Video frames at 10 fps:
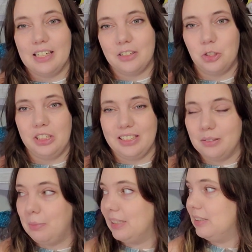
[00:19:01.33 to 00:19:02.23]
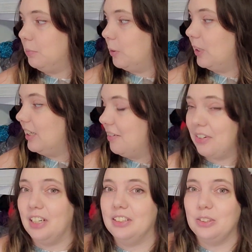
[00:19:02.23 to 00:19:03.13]
I actually need to make some more. I've
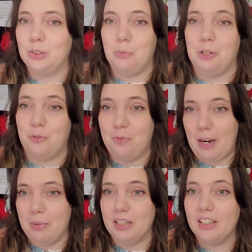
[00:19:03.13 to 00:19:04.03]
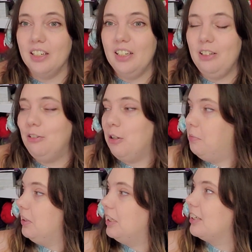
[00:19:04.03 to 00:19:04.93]
got so much fabric
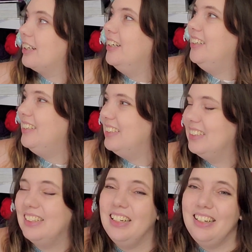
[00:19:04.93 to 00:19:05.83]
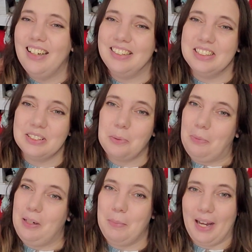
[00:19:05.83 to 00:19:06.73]
over here and so
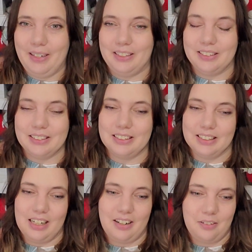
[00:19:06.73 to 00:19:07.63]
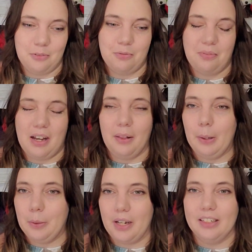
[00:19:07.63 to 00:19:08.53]
many patterns of
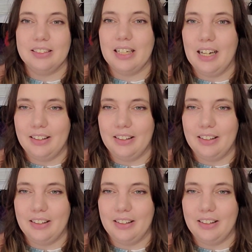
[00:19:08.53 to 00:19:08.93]
other things.